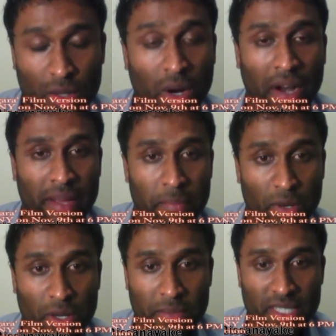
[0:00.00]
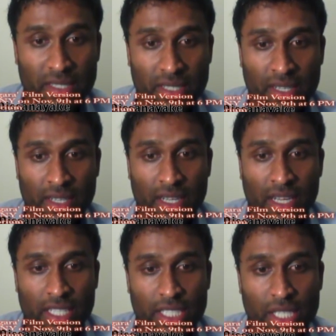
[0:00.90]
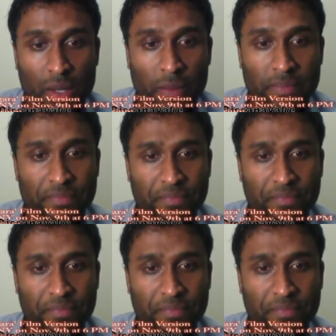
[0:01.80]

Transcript: or underemployment. So